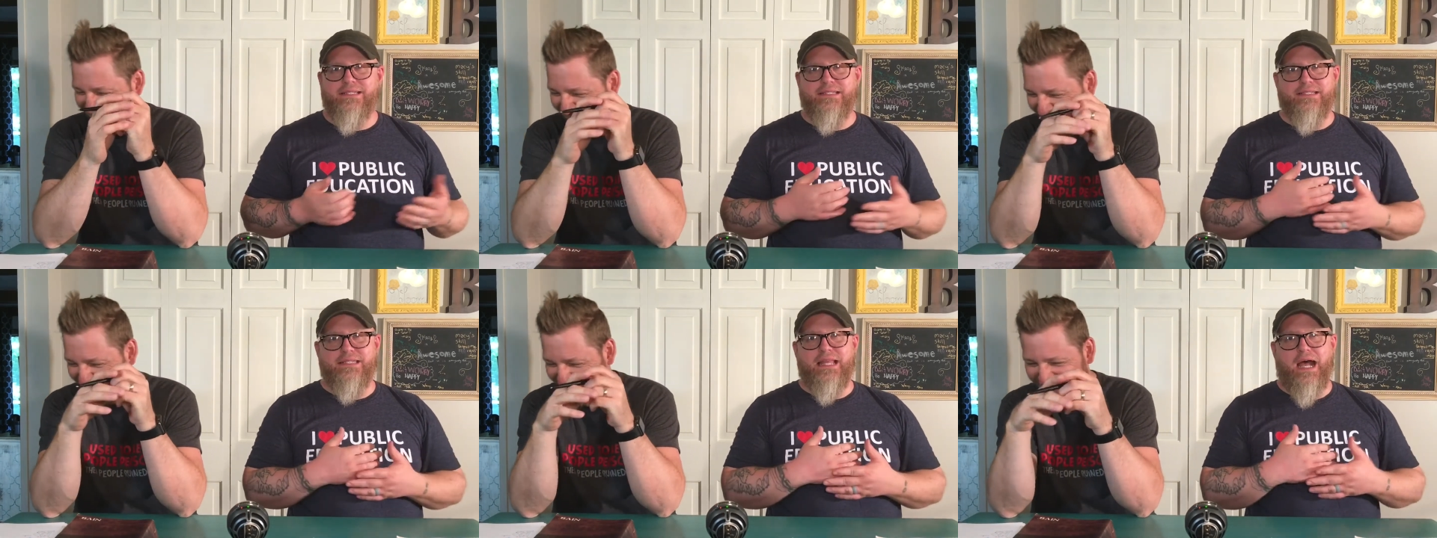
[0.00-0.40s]

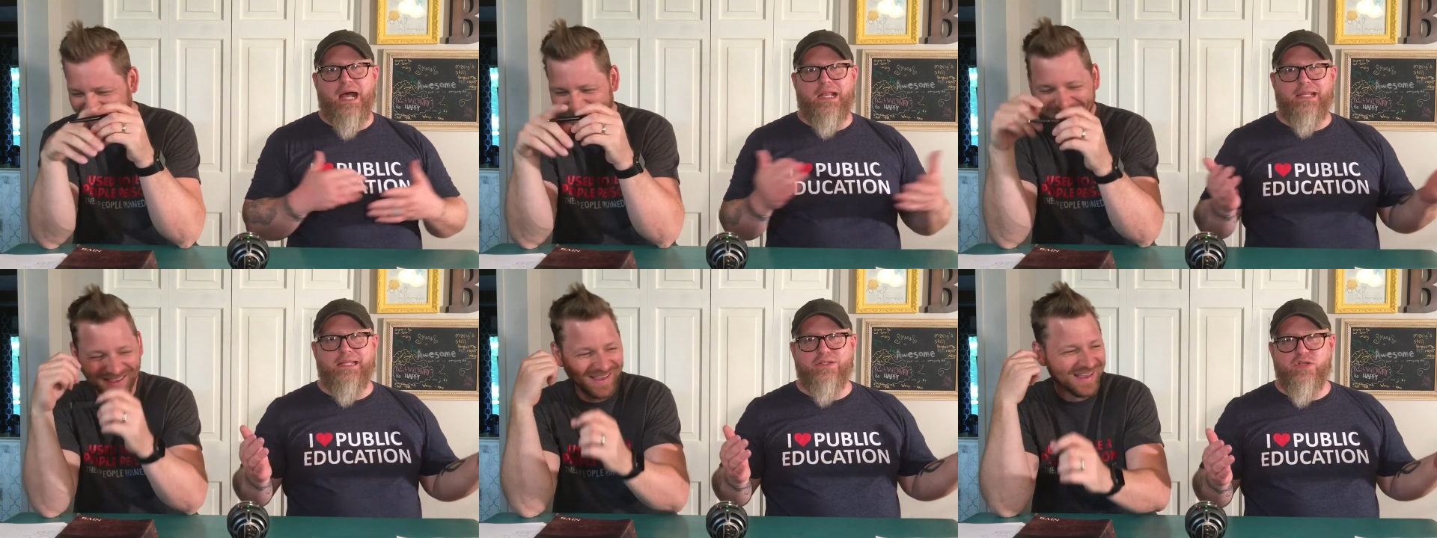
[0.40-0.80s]
Speaker 1: just
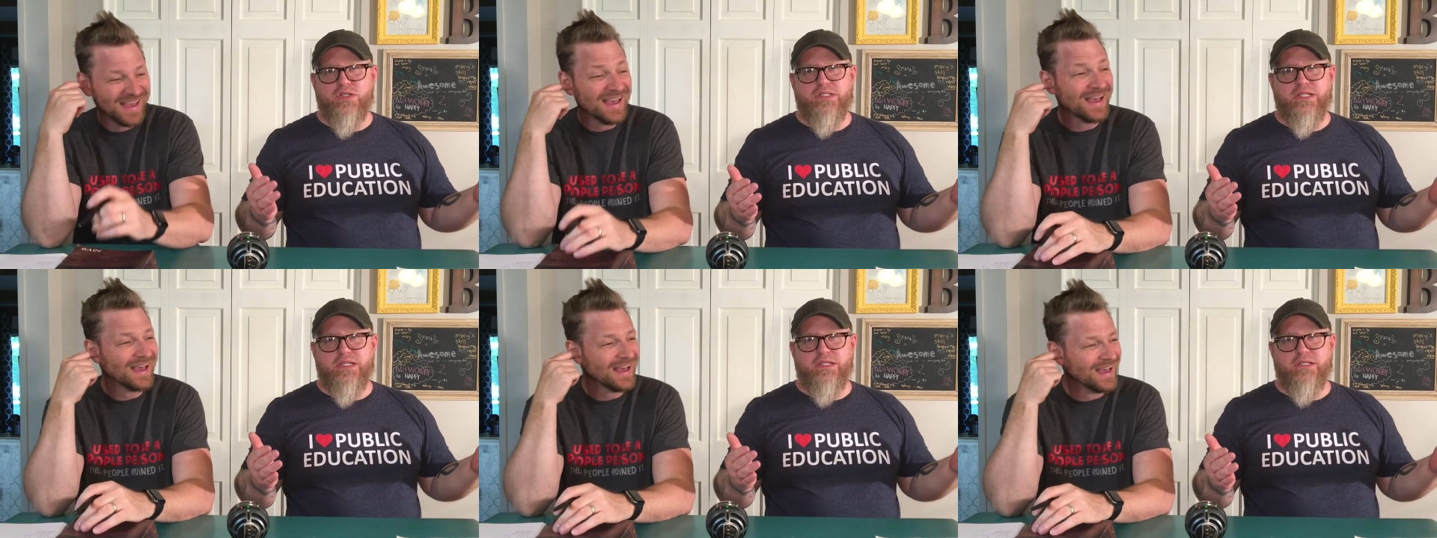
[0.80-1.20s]
not
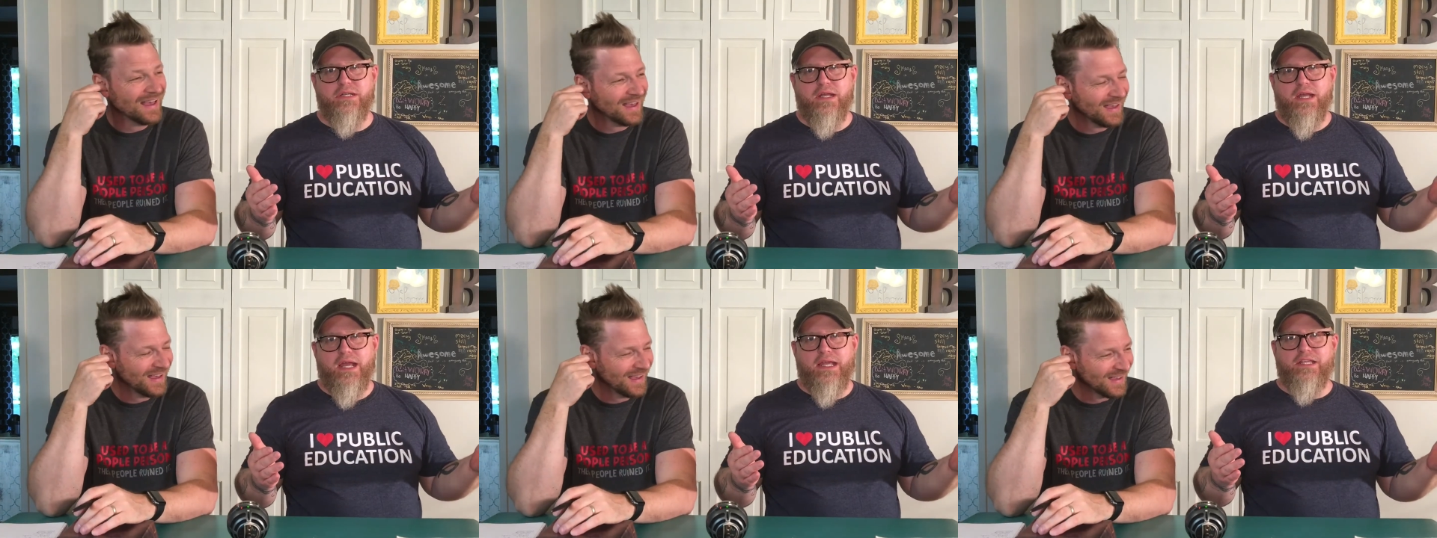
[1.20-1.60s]
interested
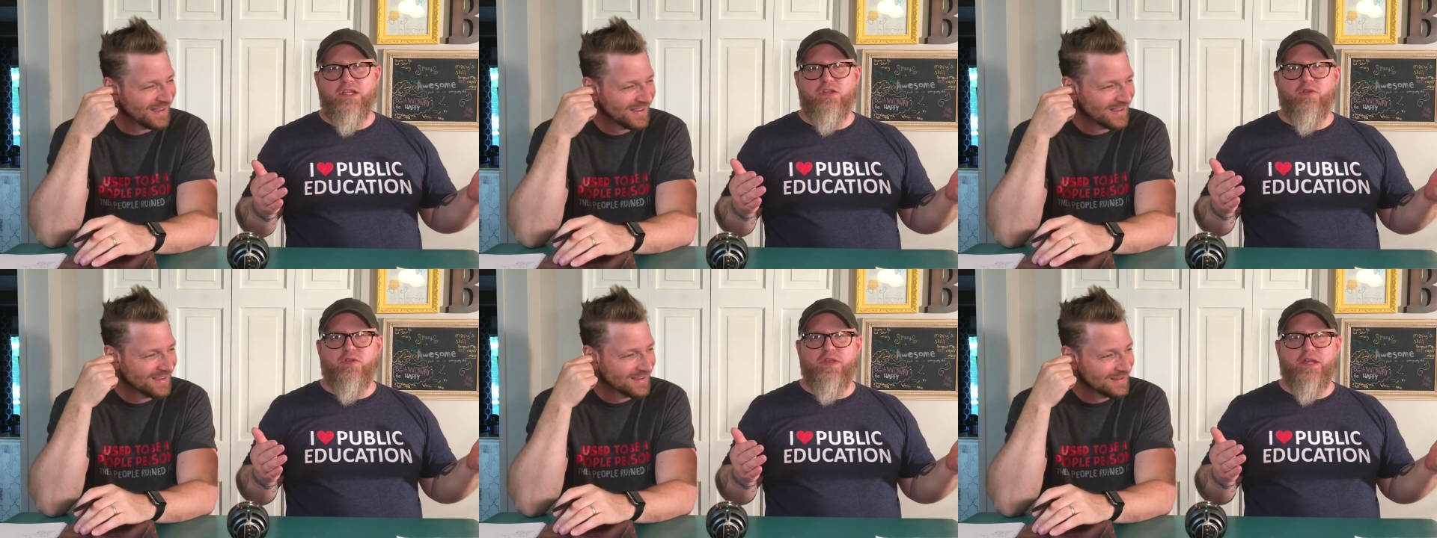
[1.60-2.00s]
and
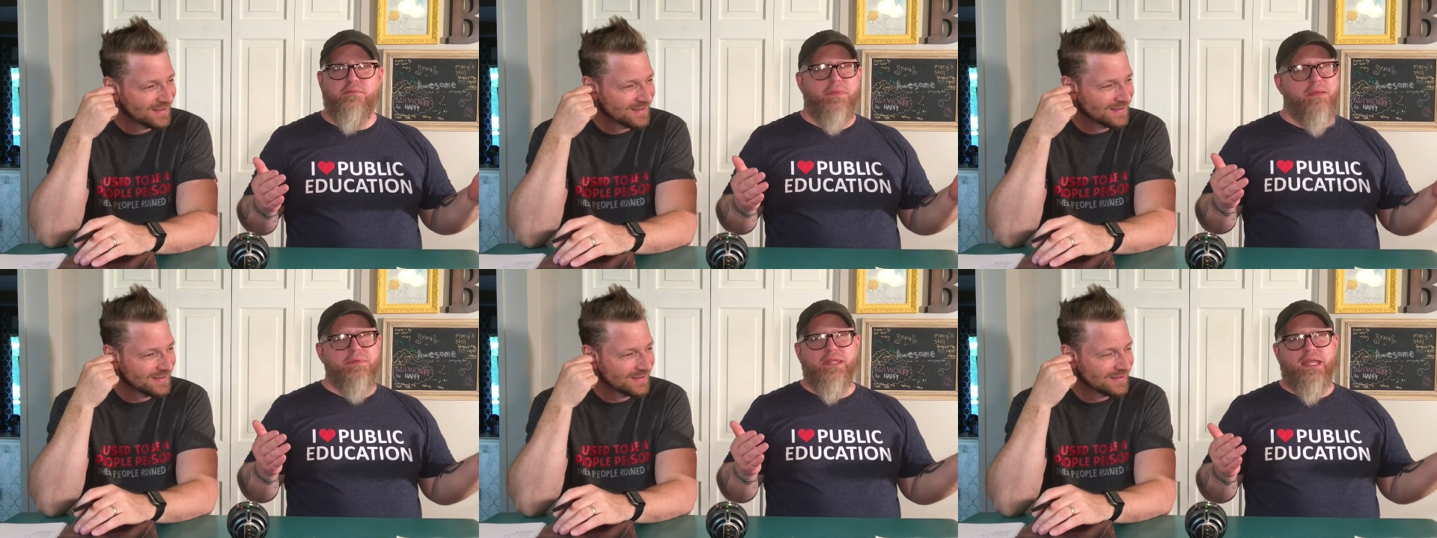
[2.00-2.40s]
then you think
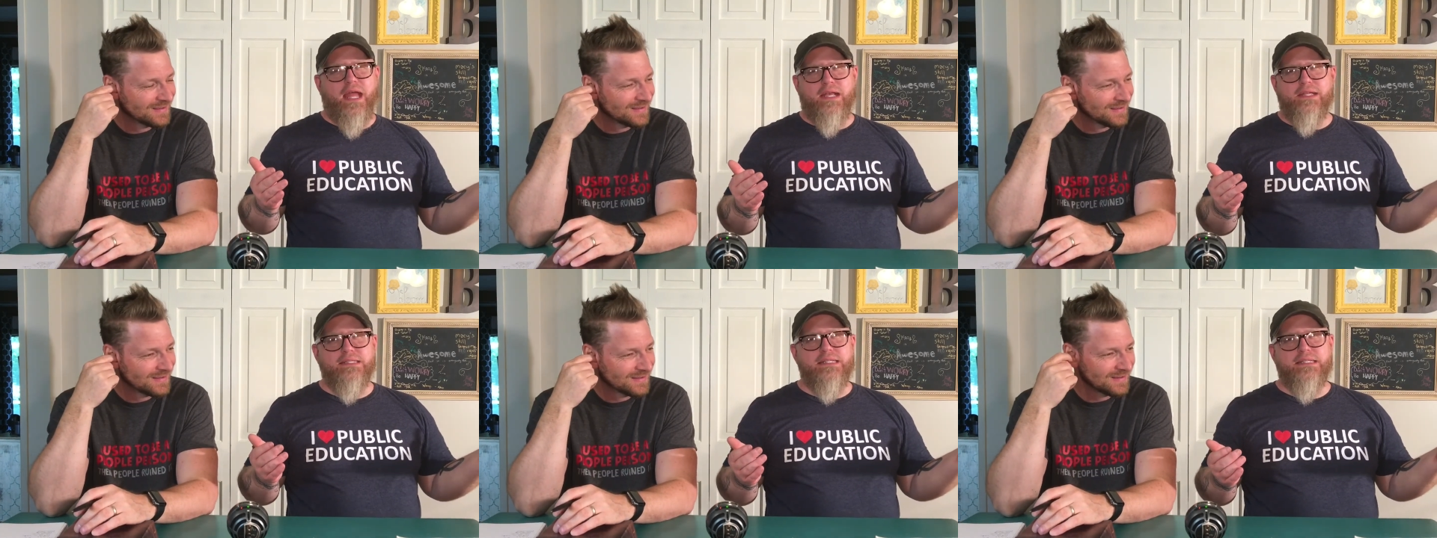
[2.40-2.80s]
maybe the
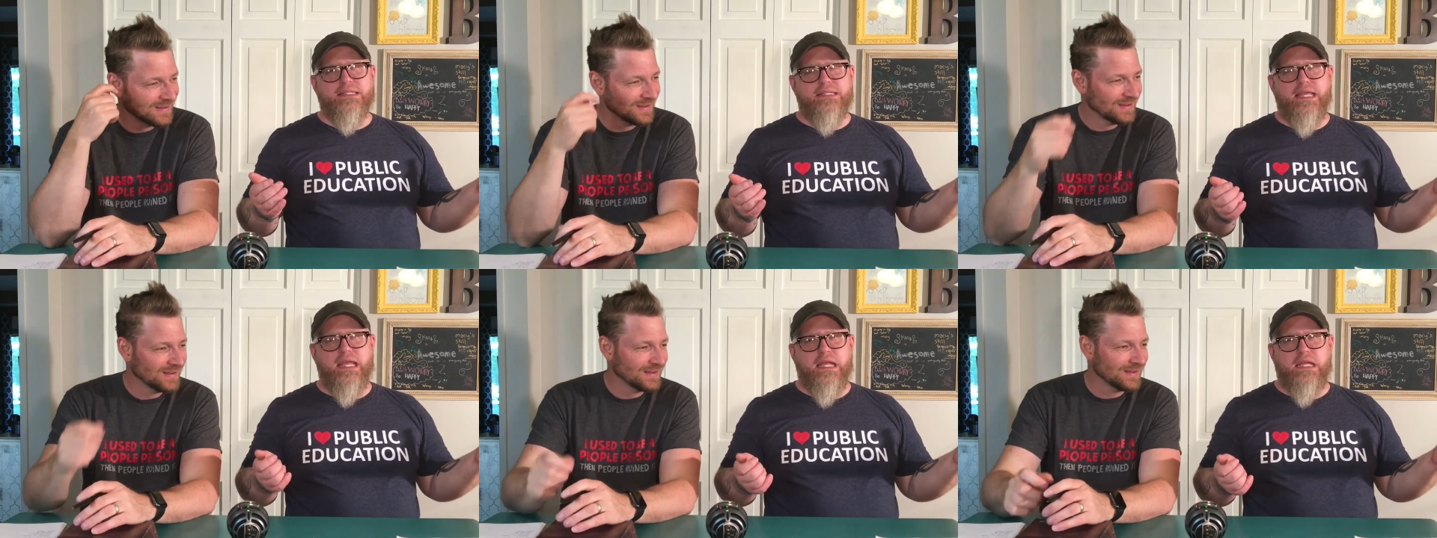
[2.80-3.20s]
cat doesn't
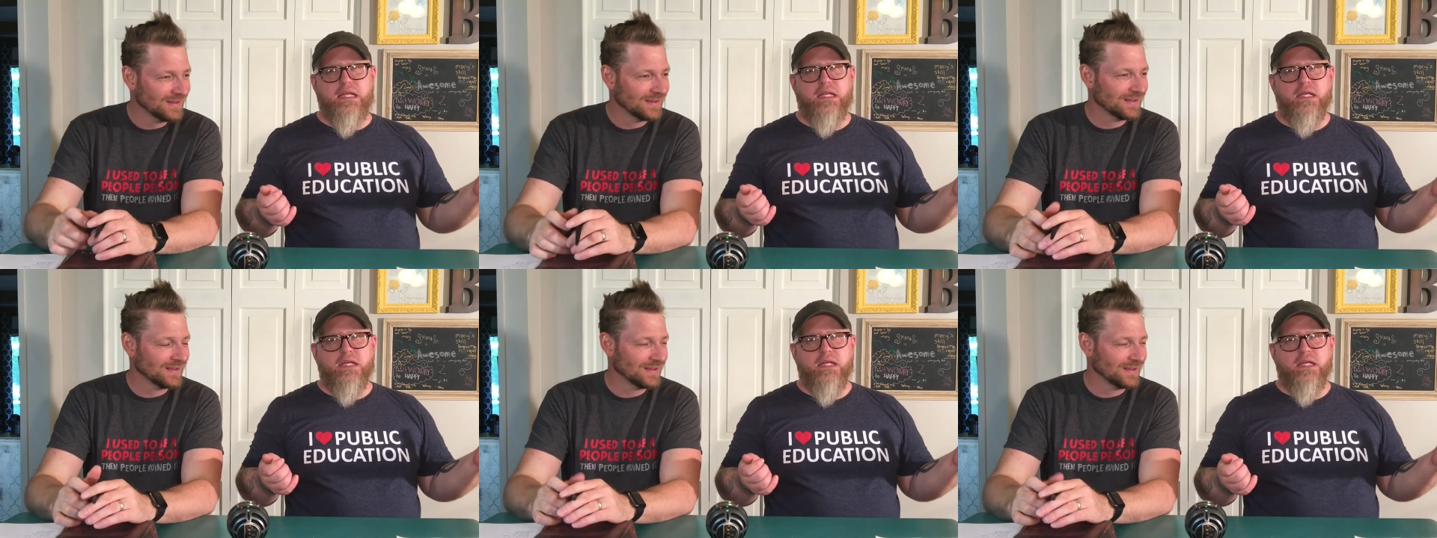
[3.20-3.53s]
see it